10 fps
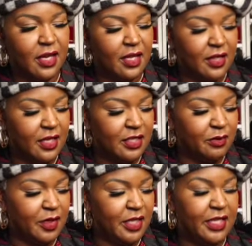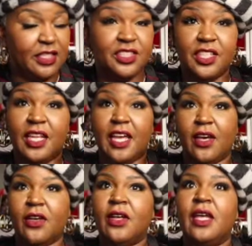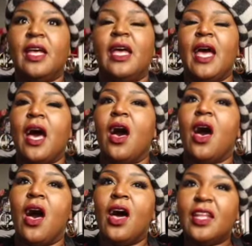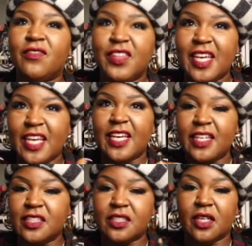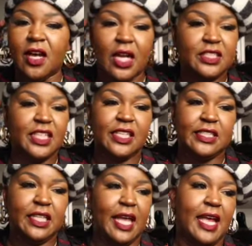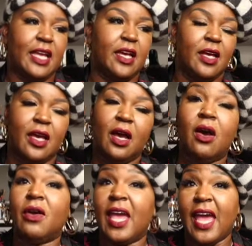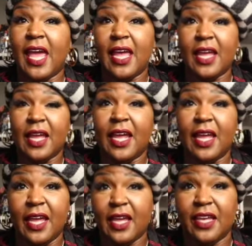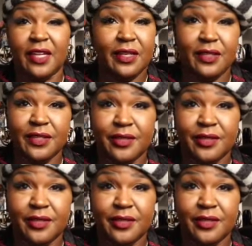And this one is Chanel. All of these are just like, okay, and